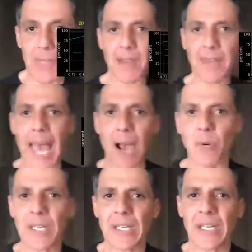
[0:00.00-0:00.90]
Now,
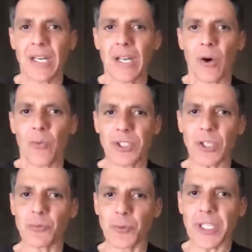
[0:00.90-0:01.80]
we took
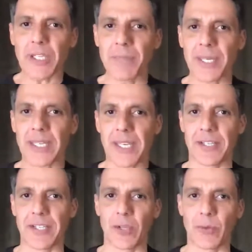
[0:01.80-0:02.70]
a really big
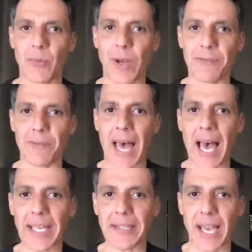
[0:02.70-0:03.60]
hit here. We went from the
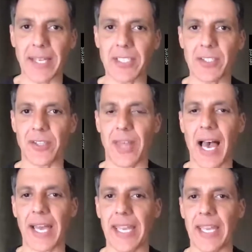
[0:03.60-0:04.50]
high 90s to the
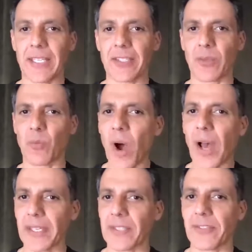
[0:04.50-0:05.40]
high 80s. And
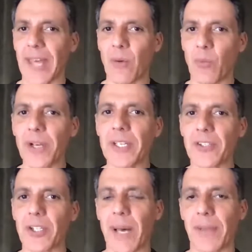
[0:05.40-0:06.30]
why is that? What is
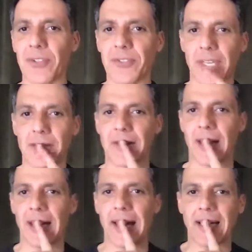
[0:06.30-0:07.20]
it about this data set?
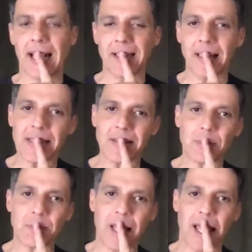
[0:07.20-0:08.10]
And I like this
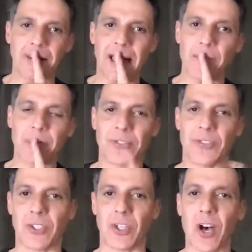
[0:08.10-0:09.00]
plot a lot because
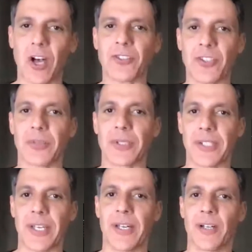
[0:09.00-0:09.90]
it's a cautionary
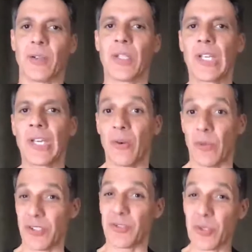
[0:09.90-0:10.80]
tale
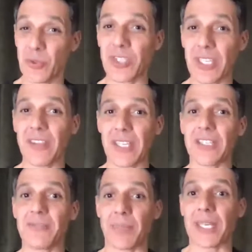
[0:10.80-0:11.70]
when you're using
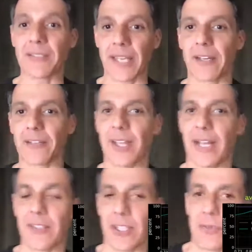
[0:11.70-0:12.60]
these big data
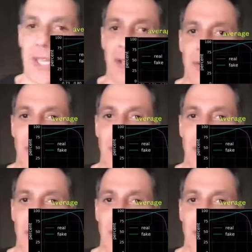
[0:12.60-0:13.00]
sets that you download